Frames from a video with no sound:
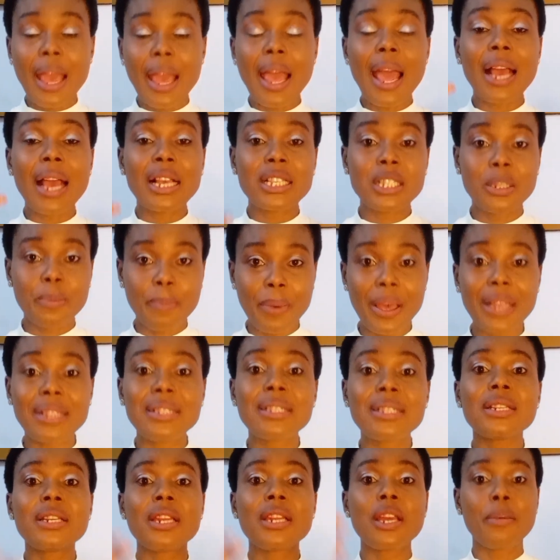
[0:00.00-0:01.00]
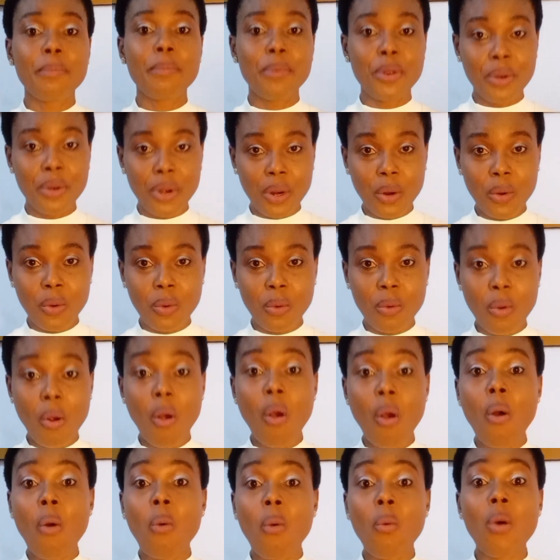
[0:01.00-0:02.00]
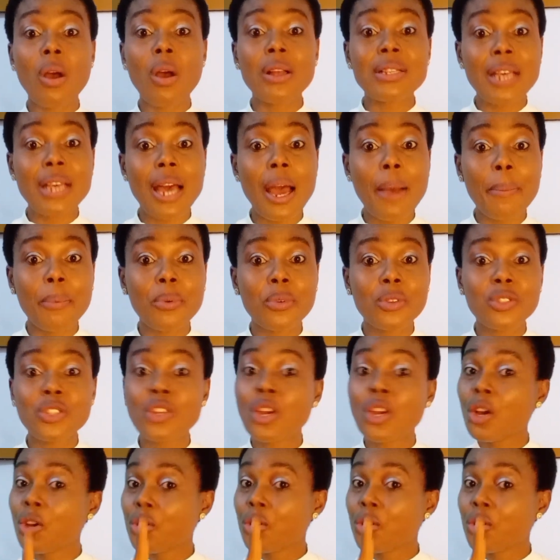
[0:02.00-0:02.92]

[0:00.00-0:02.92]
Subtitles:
expecting a miracle. What happened?